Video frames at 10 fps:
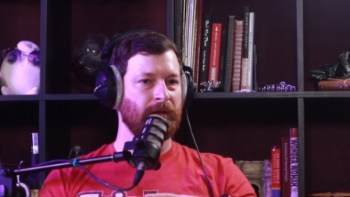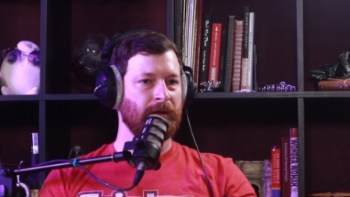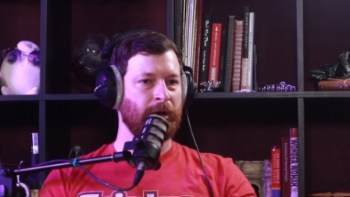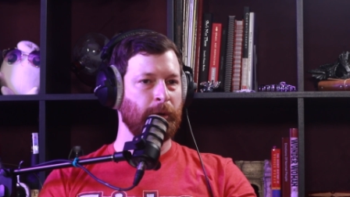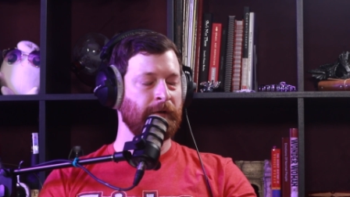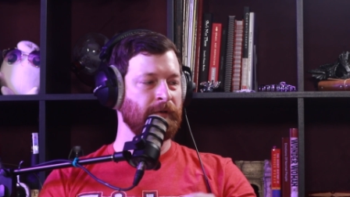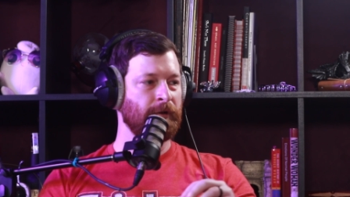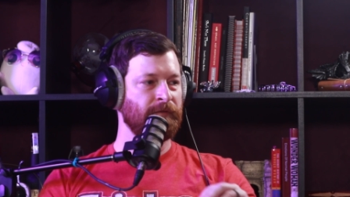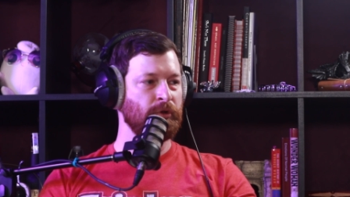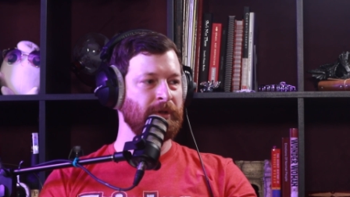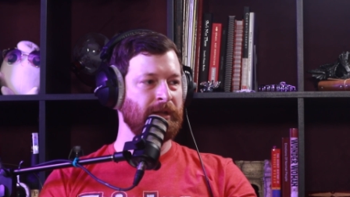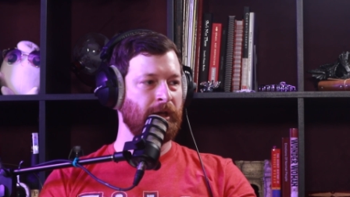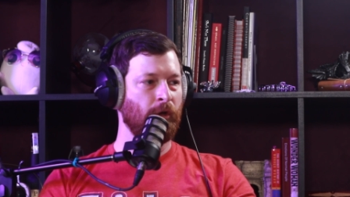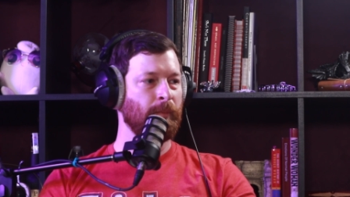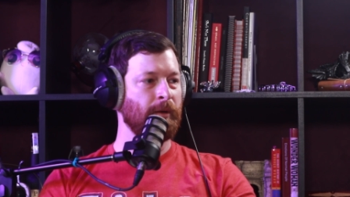However, if you need
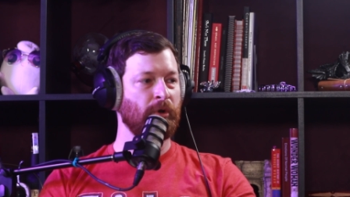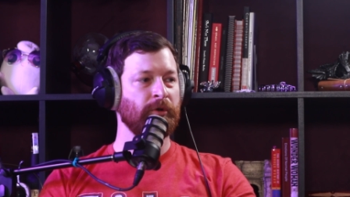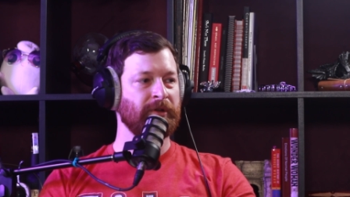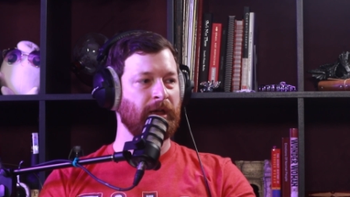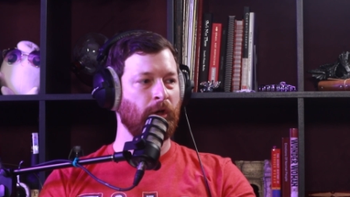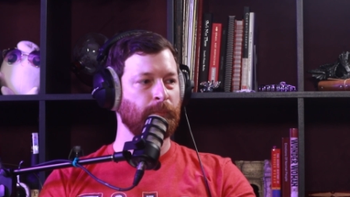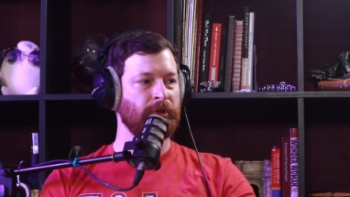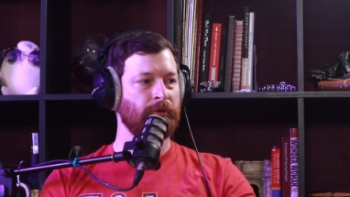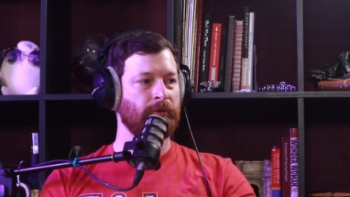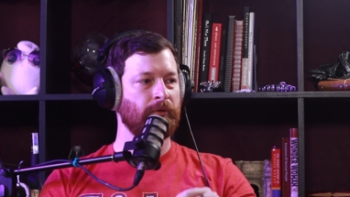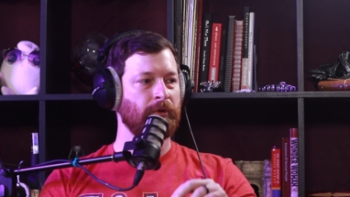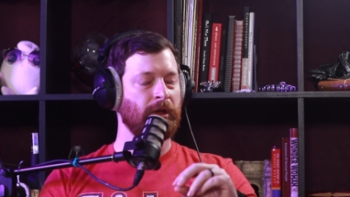help, I'm going to help you